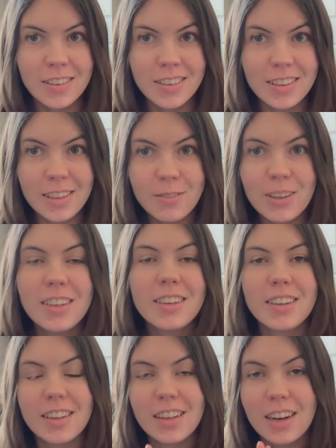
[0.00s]
the
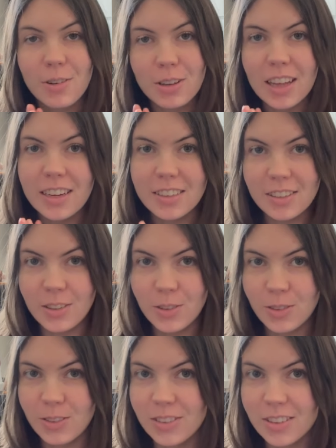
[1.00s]
event that I would like to
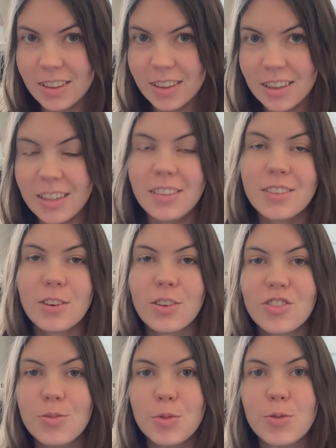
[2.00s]
use these
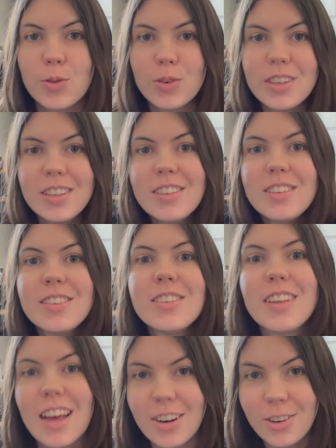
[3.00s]
costumes for is
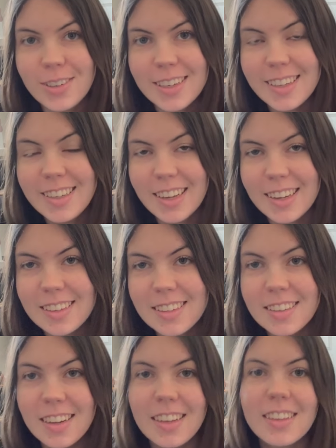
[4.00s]
Saturday, and
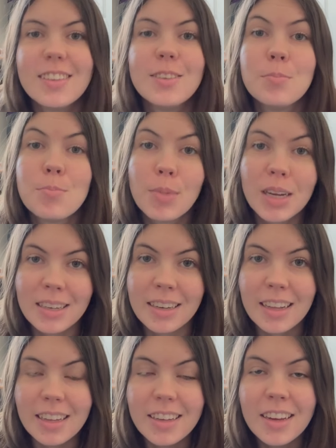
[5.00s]
today is
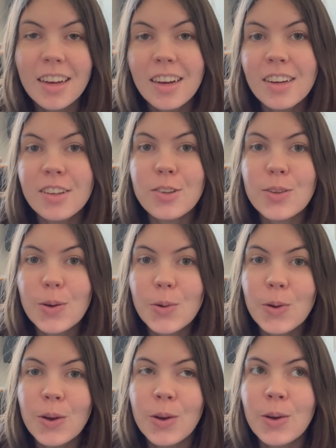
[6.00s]
Monday.
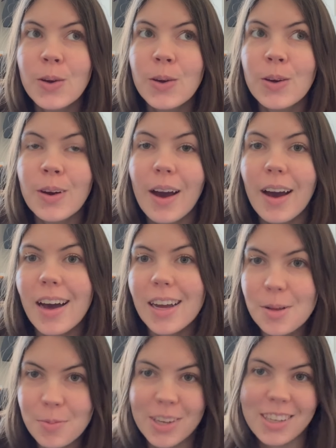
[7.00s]
So I
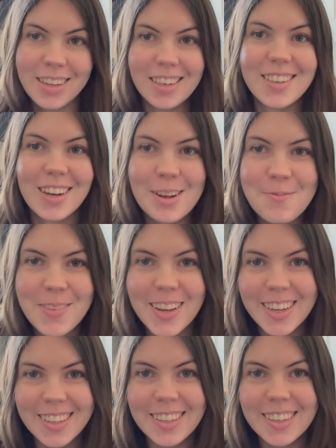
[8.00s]
am running out of time
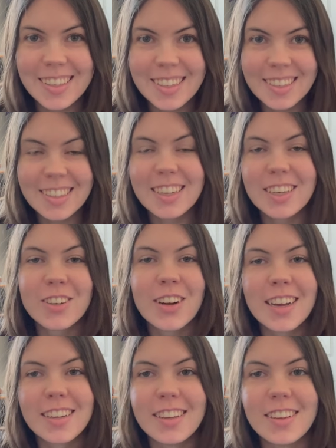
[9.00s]
and I need to get
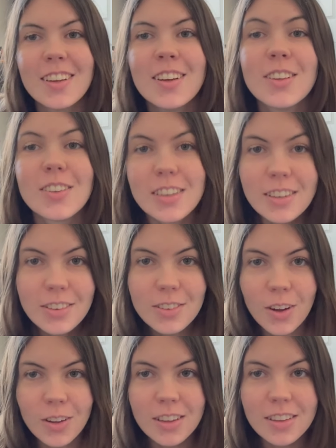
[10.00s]
cracking. So here's
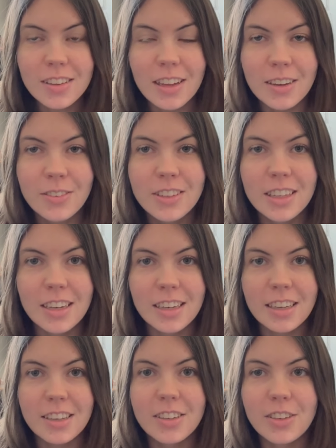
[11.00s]
all that's left that I
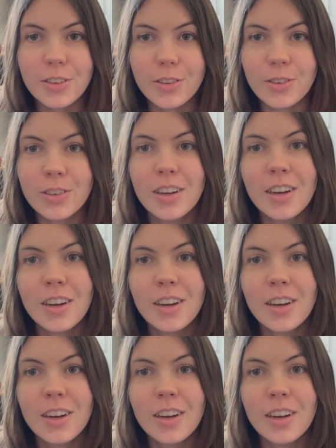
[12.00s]
need to do.